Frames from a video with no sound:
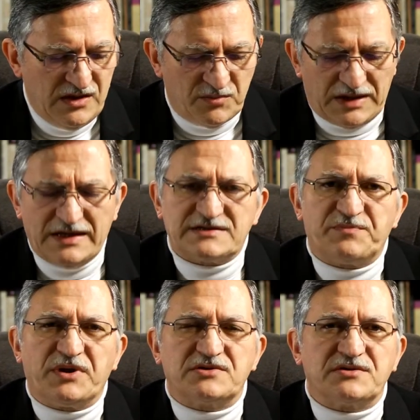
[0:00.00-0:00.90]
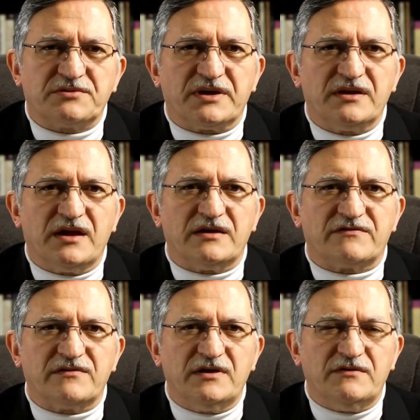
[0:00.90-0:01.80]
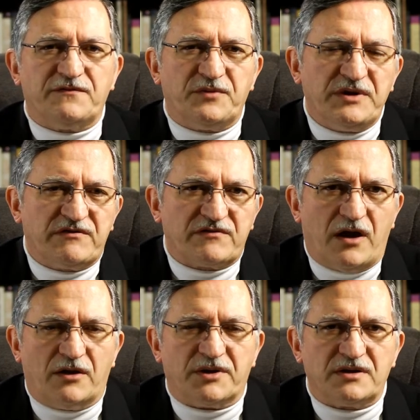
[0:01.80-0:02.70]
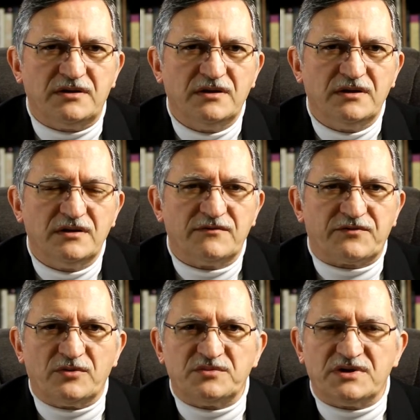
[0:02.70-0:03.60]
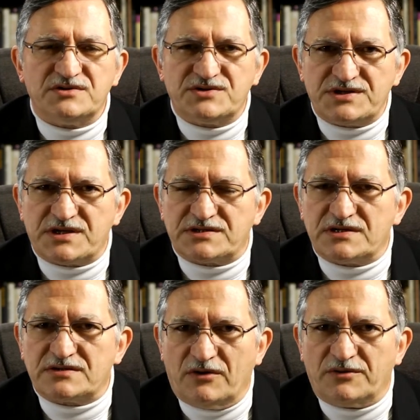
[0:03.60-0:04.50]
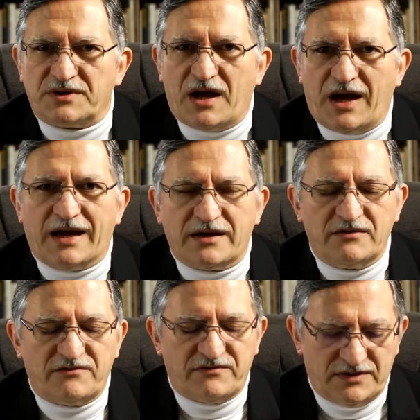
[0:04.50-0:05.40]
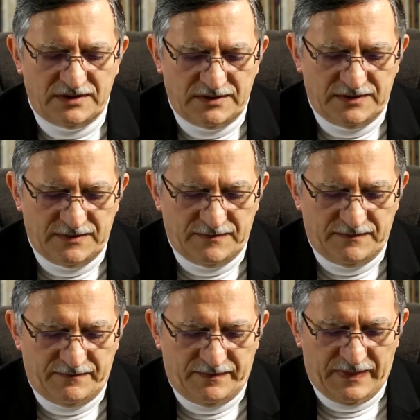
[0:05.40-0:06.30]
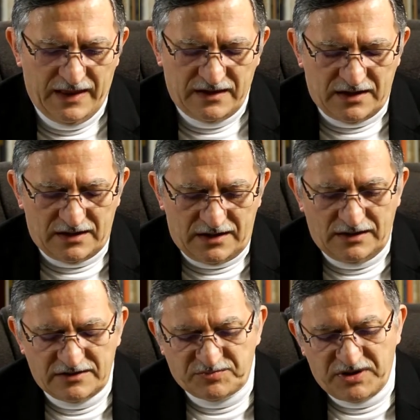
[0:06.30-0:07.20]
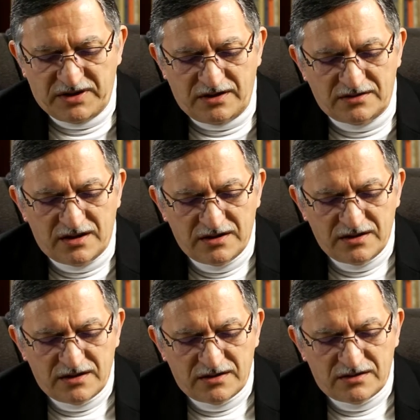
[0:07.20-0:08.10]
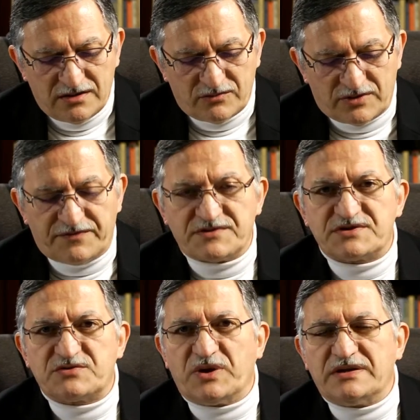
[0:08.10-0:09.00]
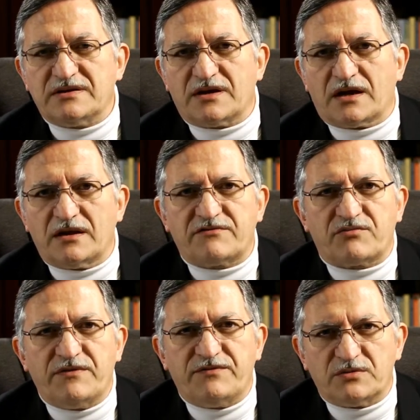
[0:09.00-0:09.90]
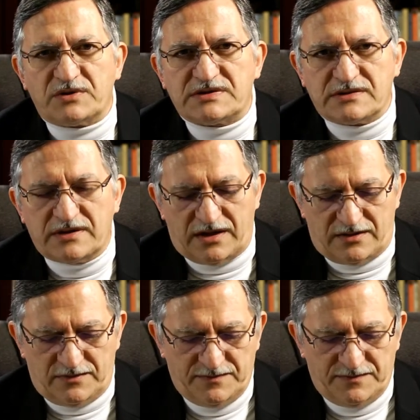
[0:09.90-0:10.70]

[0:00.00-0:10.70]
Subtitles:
But let's picture it as if we saw it from Jesus' own eyes. And let's begin with verse 29. Let's review it together.